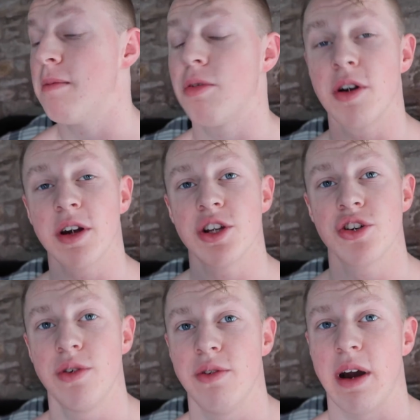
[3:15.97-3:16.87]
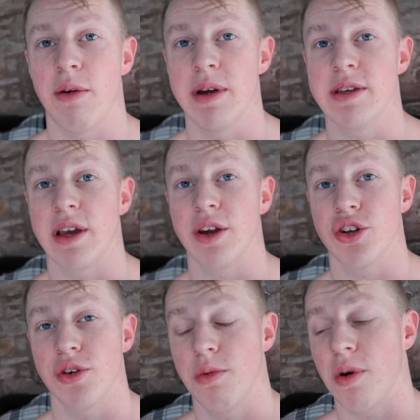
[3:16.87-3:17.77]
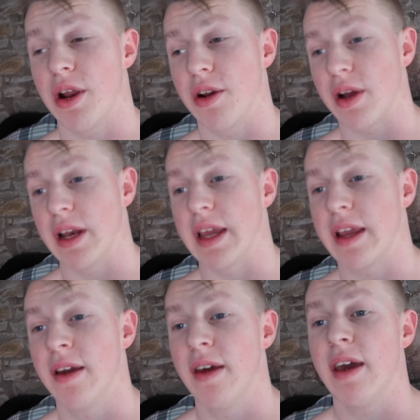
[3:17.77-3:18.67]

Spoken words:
But what I'm going to show you now is, I'm going to show you what I look like.